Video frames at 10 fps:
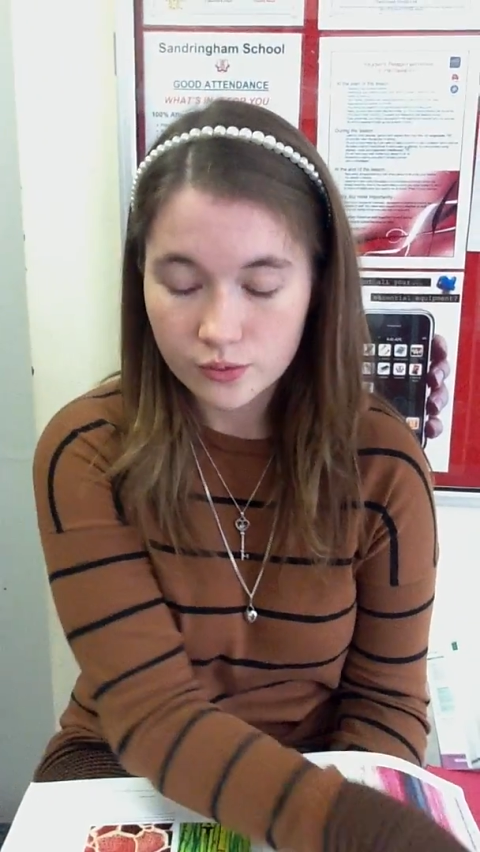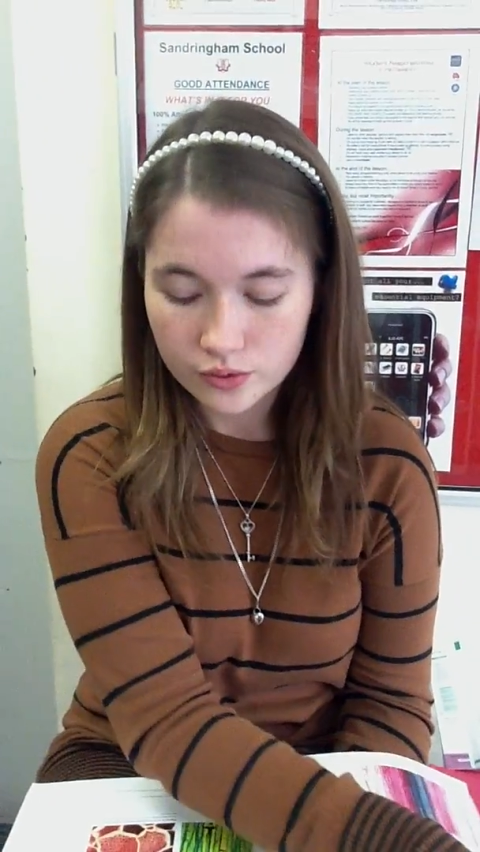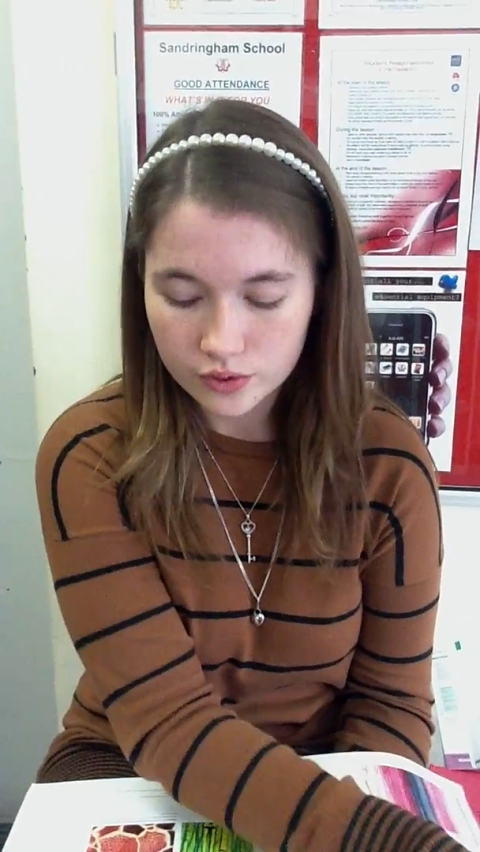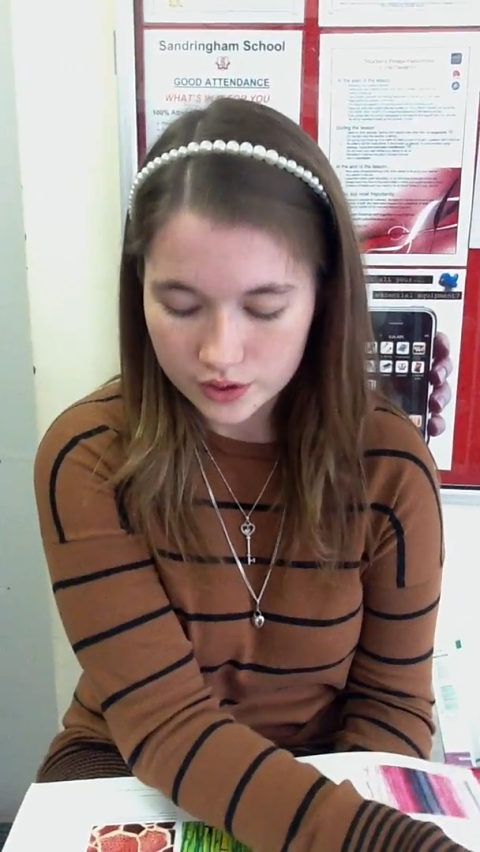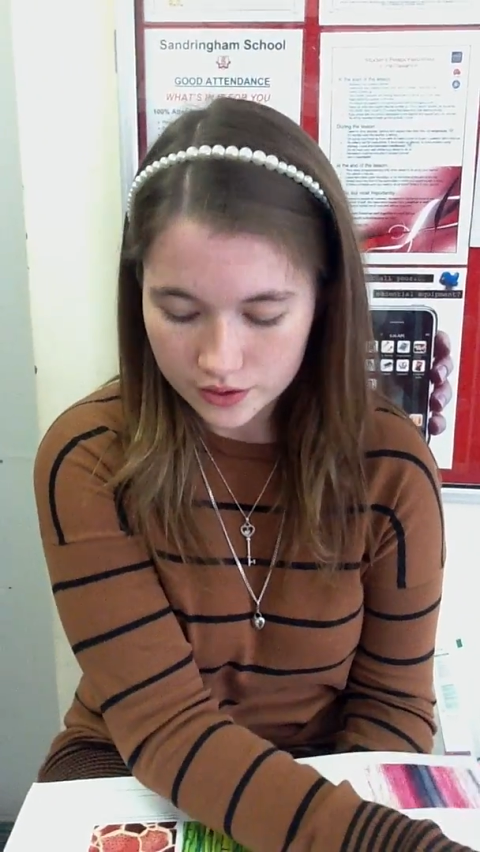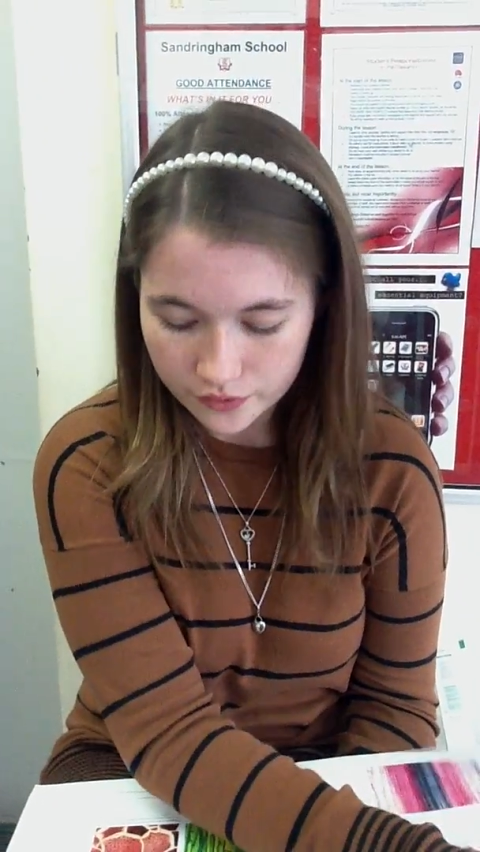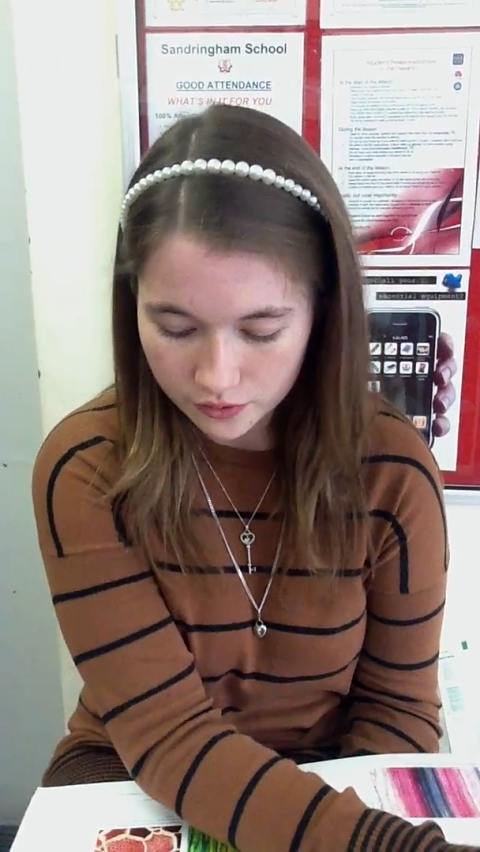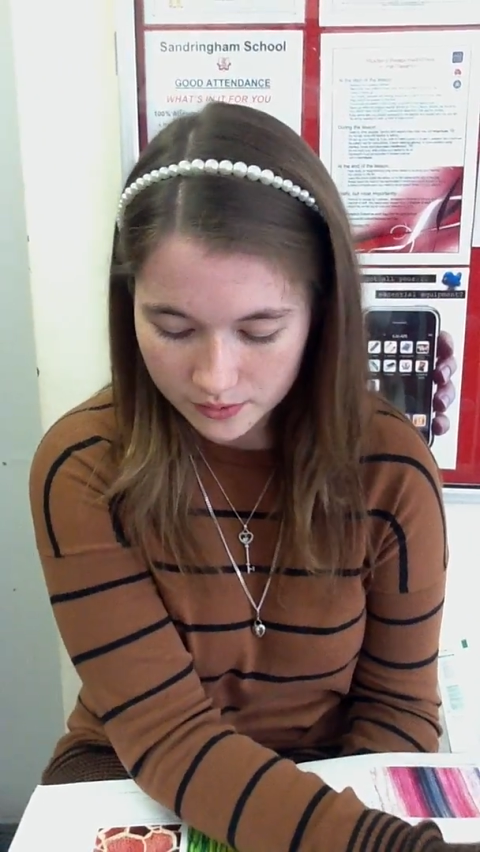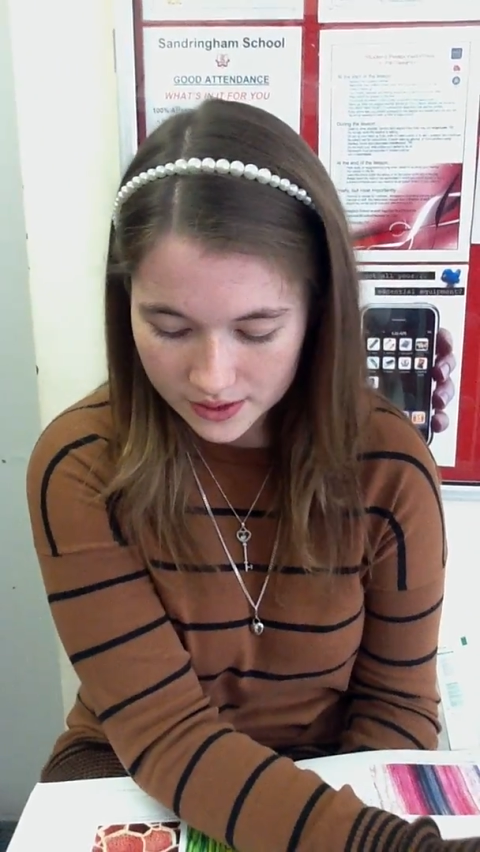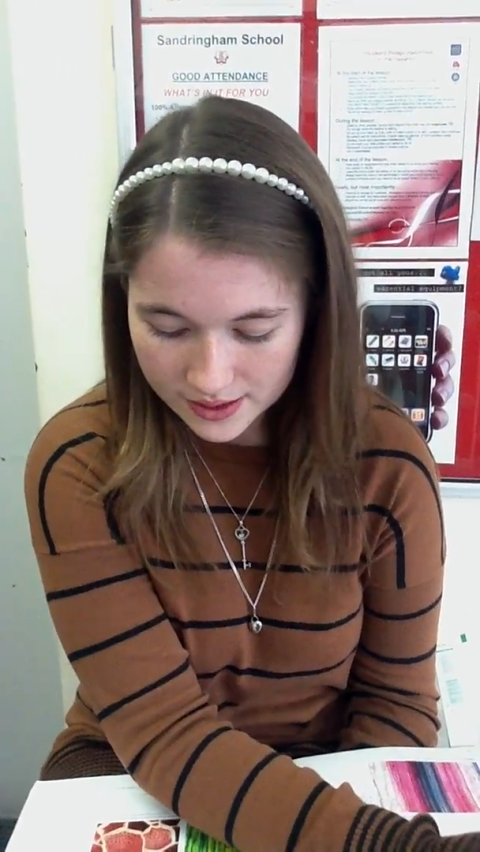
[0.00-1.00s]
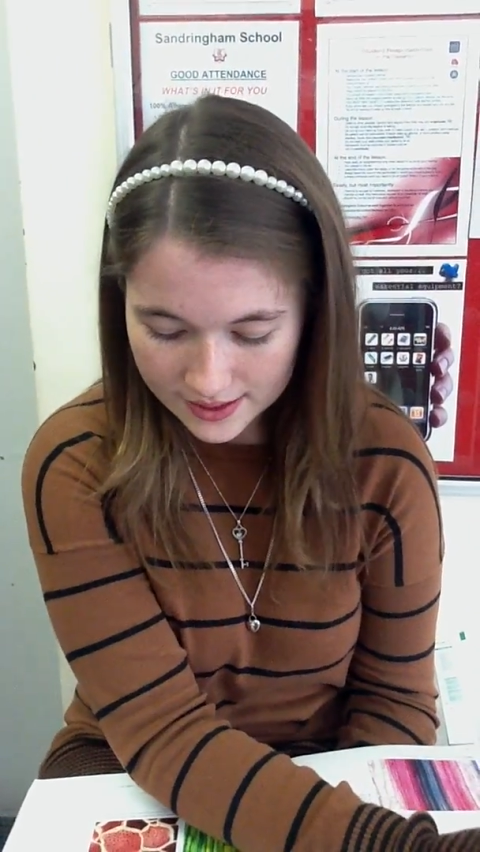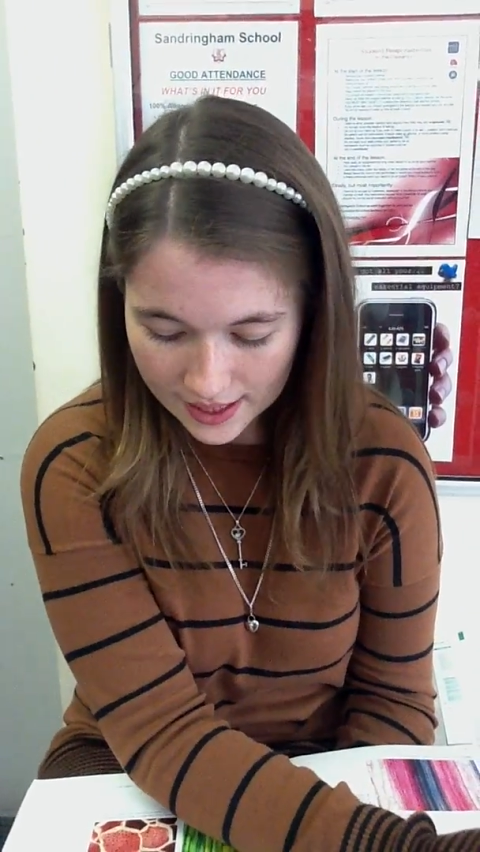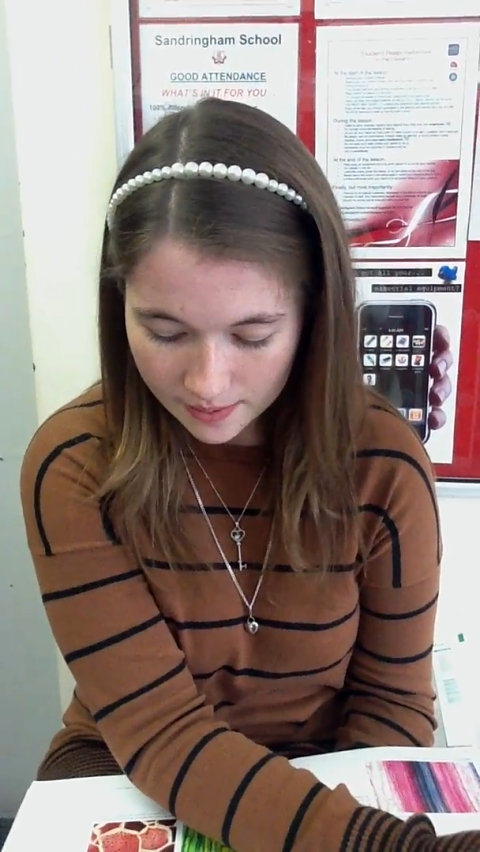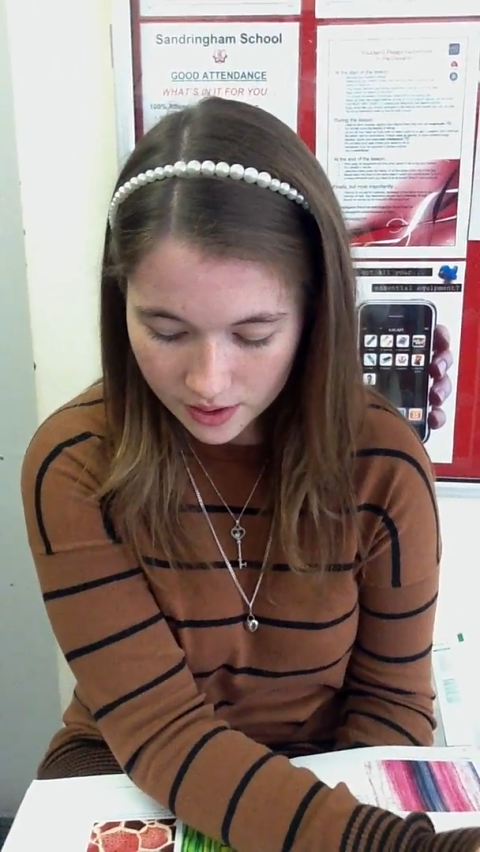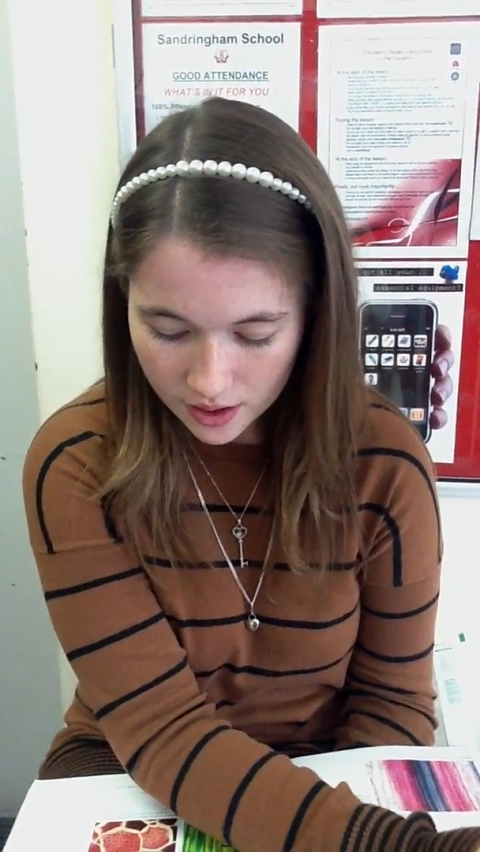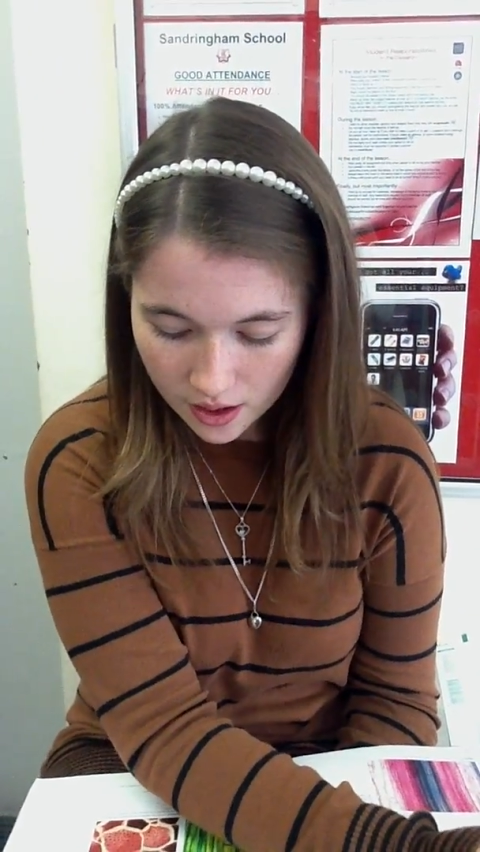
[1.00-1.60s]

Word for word: the water to form a sap.